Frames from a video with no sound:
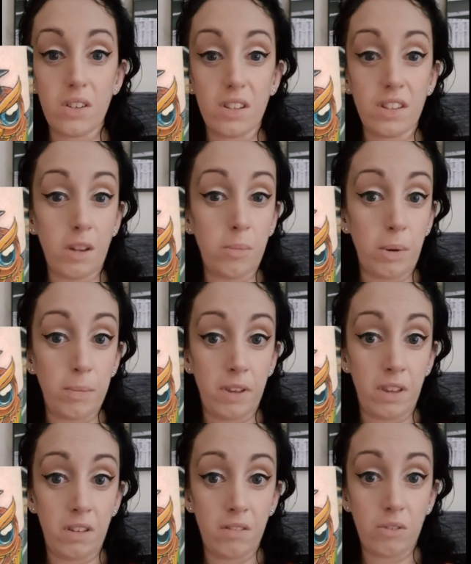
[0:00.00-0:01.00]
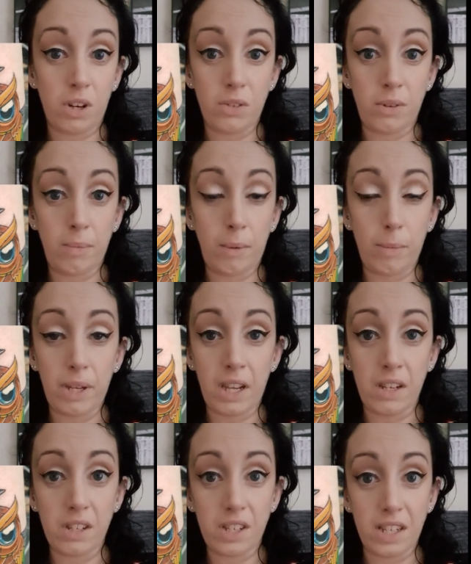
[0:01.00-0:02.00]
to celebrate me graduating my
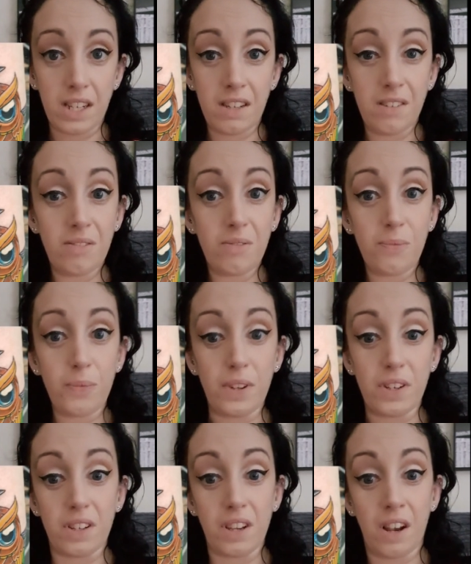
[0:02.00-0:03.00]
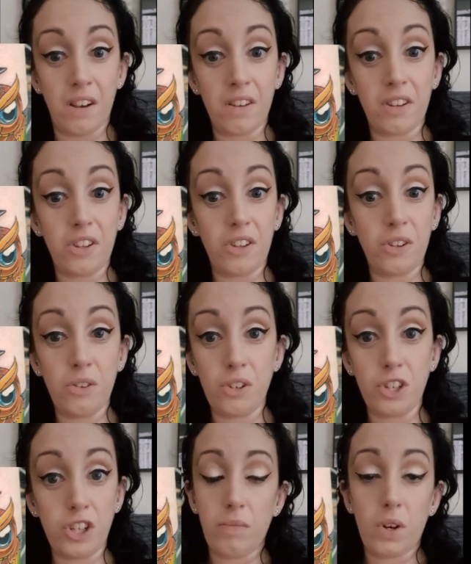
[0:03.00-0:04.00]
PhD, which is a
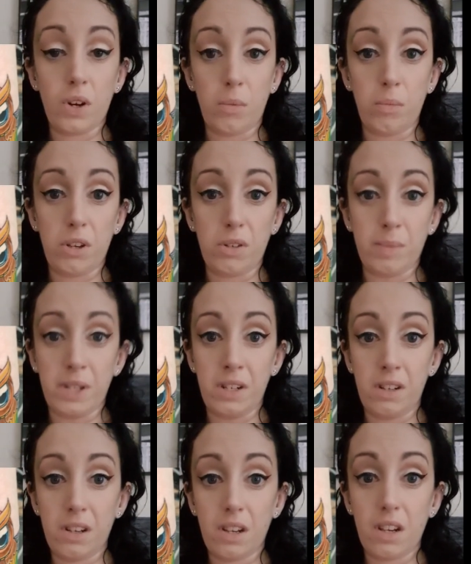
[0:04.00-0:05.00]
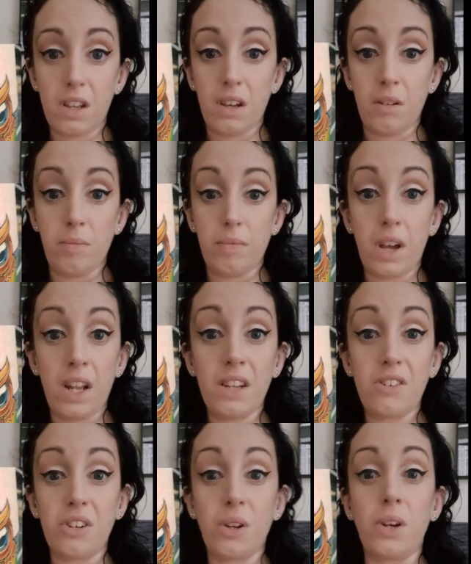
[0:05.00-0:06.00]
huge accomplishment. I
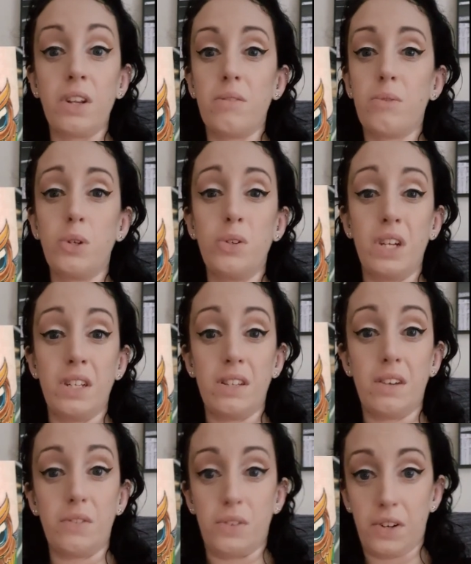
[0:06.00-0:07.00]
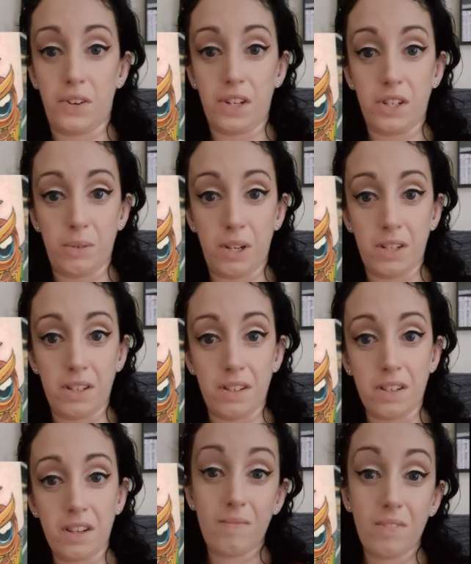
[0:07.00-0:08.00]
literally got it 2 days after I graduated.
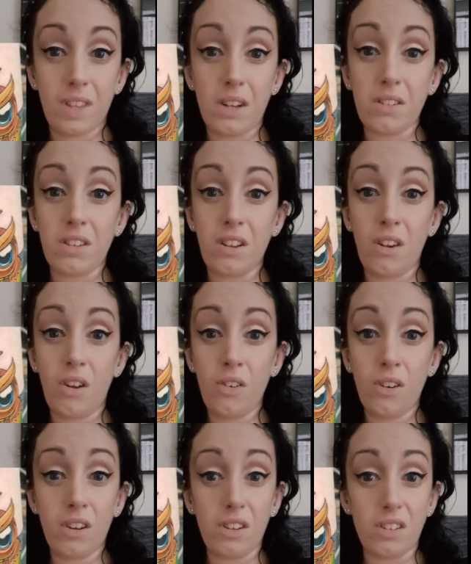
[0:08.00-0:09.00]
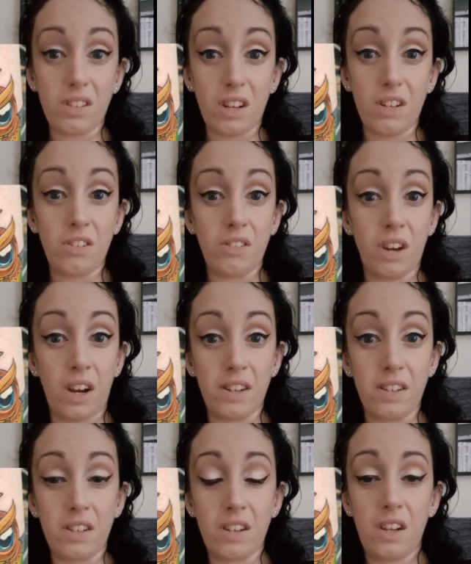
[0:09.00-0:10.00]
That is the longest tattoo that I'd
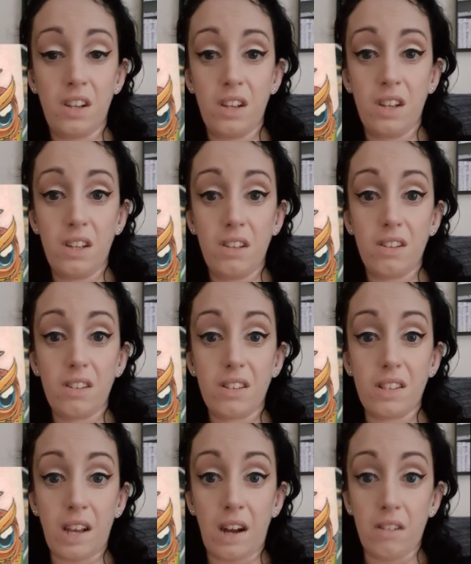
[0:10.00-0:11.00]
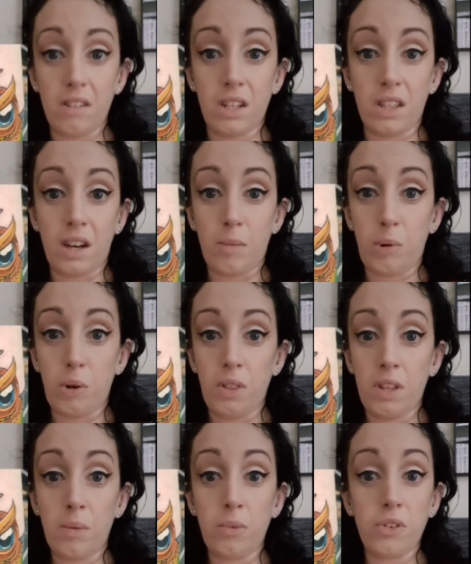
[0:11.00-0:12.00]
sat at that point.
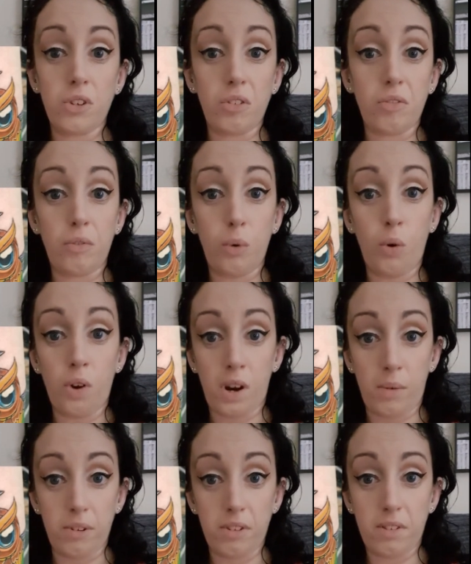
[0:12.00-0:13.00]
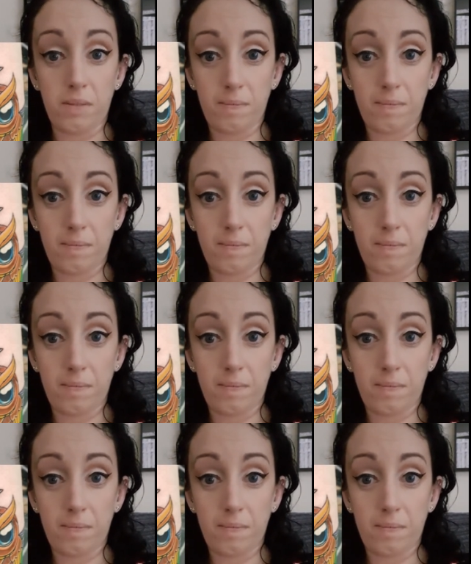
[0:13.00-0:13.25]
That one took 4 hours.